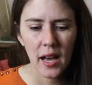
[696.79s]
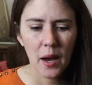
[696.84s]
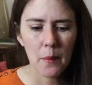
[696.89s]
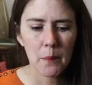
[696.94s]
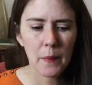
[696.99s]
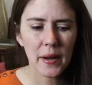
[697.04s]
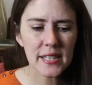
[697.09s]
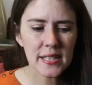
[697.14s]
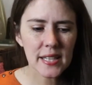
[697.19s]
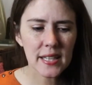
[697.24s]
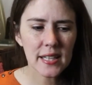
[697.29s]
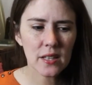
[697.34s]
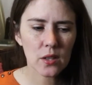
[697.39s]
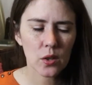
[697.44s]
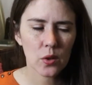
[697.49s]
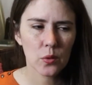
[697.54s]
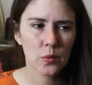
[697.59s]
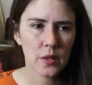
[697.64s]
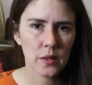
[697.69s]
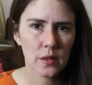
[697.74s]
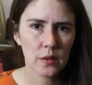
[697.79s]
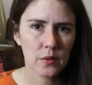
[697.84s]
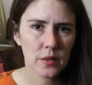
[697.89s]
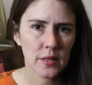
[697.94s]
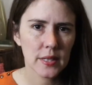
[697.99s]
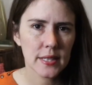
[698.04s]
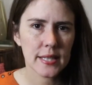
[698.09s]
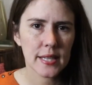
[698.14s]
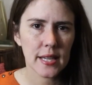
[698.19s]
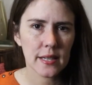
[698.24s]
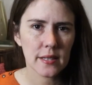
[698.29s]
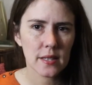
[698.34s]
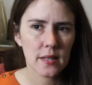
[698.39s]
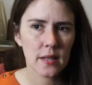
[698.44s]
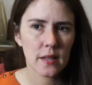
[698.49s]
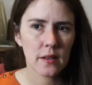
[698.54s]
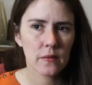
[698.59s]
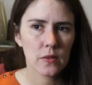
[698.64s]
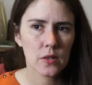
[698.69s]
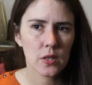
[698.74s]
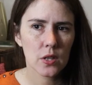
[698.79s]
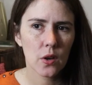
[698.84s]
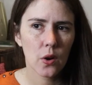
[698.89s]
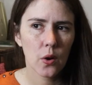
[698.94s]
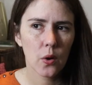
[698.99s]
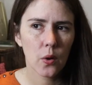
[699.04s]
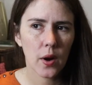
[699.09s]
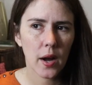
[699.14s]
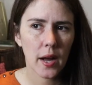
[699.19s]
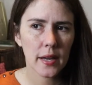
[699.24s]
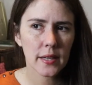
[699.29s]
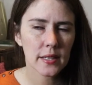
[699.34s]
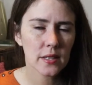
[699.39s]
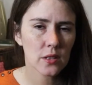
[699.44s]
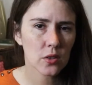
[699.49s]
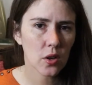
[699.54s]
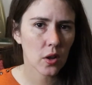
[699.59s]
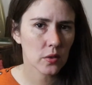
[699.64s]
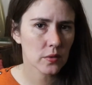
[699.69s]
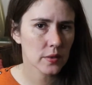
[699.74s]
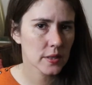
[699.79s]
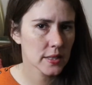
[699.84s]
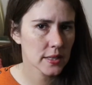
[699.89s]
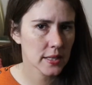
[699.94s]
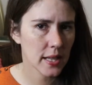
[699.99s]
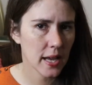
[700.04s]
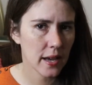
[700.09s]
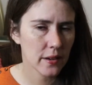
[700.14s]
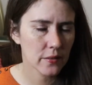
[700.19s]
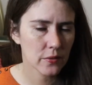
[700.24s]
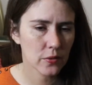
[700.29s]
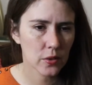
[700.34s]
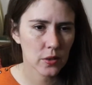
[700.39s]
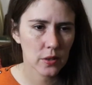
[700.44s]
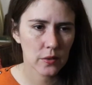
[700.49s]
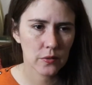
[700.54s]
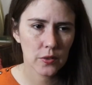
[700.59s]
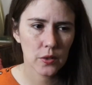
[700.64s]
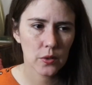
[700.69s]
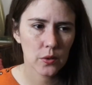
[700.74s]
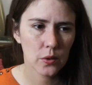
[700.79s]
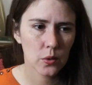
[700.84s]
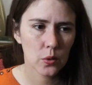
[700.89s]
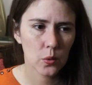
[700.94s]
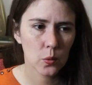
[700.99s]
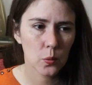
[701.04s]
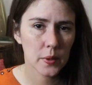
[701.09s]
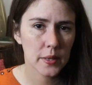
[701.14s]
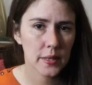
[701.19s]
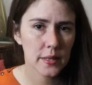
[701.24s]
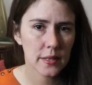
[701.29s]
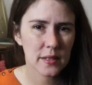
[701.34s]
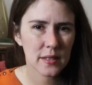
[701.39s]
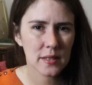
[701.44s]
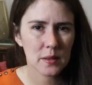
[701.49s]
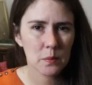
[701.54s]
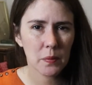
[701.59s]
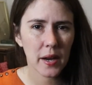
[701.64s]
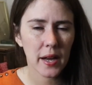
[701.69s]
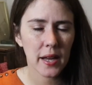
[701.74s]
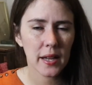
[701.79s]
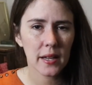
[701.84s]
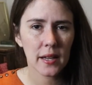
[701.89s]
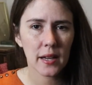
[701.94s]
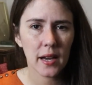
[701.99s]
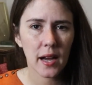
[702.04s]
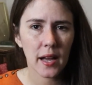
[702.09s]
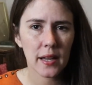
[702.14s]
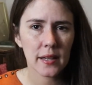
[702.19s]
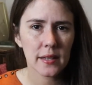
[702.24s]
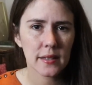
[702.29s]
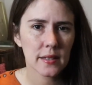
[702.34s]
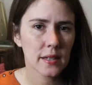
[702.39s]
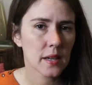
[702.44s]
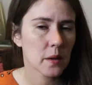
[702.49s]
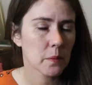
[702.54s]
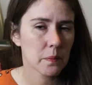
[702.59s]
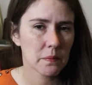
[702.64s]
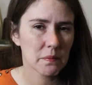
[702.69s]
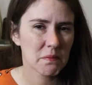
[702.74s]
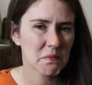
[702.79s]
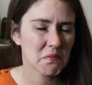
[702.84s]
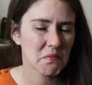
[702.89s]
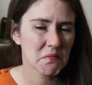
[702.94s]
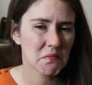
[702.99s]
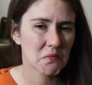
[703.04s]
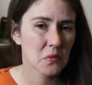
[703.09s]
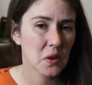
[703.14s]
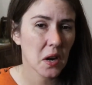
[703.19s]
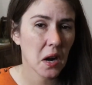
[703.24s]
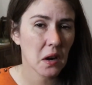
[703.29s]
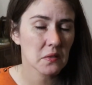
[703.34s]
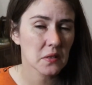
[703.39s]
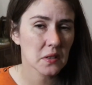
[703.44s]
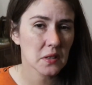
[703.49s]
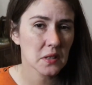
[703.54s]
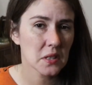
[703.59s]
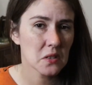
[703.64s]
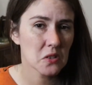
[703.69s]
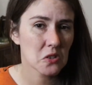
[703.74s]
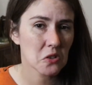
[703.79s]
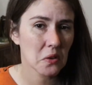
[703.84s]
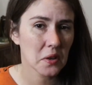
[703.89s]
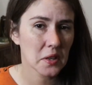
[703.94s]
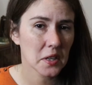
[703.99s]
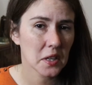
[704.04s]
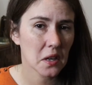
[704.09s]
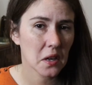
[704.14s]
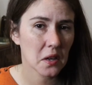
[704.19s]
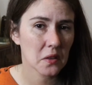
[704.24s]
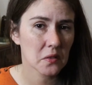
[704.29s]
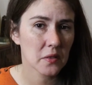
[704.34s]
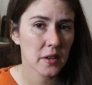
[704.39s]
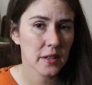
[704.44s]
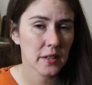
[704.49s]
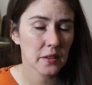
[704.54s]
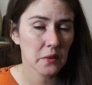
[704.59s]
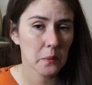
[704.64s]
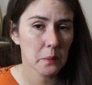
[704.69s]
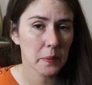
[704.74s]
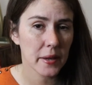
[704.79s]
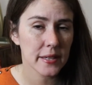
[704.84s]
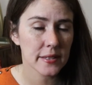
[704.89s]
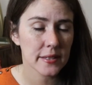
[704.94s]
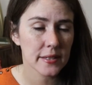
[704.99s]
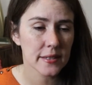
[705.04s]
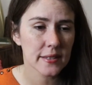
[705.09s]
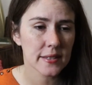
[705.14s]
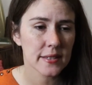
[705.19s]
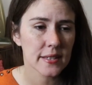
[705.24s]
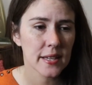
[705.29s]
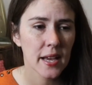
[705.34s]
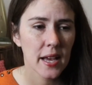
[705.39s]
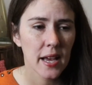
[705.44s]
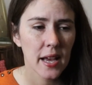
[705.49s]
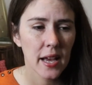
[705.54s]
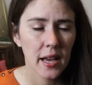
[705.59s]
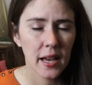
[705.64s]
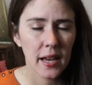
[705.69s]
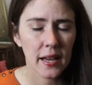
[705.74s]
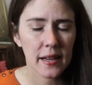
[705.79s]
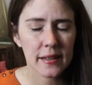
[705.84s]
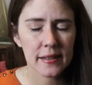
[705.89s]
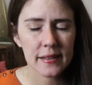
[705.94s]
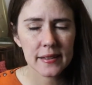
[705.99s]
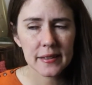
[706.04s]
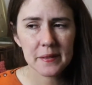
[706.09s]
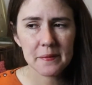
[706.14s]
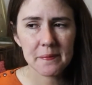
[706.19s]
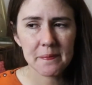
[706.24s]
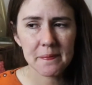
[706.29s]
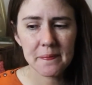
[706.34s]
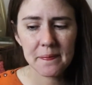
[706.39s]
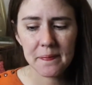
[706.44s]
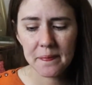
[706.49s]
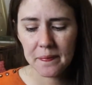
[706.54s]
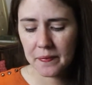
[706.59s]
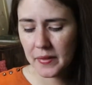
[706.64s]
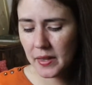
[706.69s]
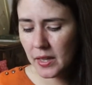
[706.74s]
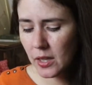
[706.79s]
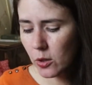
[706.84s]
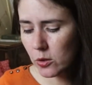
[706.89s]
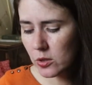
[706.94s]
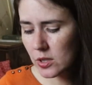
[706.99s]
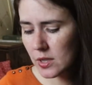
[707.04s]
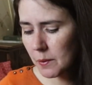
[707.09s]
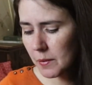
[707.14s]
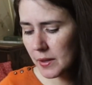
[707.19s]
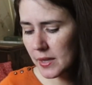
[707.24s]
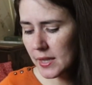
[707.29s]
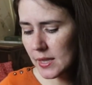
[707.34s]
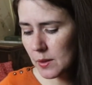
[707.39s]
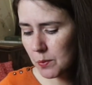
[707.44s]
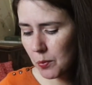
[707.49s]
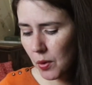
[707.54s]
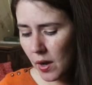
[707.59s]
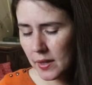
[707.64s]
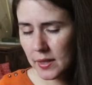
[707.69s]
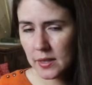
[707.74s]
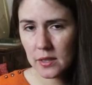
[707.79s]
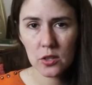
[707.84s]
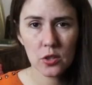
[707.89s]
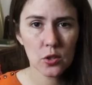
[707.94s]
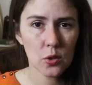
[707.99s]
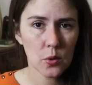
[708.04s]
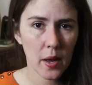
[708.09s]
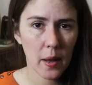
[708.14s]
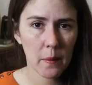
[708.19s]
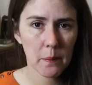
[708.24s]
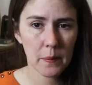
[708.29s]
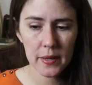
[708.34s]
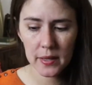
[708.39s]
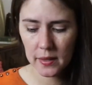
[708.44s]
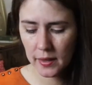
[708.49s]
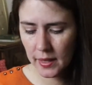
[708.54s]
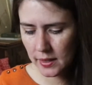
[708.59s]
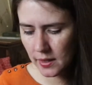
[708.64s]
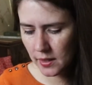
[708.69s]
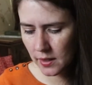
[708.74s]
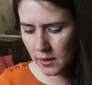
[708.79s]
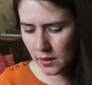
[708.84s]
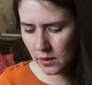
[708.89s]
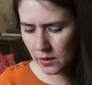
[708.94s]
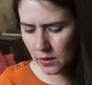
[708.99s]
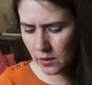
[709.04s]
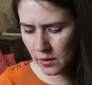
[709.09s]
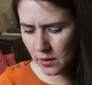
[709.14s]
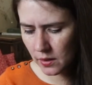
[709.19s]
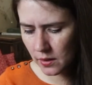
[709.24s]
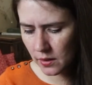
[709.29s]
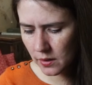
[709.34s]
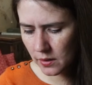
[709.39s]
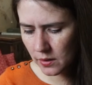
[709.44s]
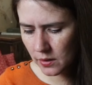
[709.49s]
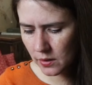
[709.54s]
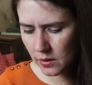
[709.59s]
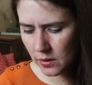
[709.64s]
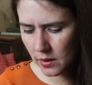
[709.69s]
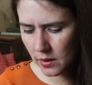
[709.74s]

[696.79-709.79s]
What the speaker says: My teeth are really, really sensitive, so I can tolerate that for a few weeks, but I ended up not really enjoying it on a regular basis. Some of these products do have, like the clear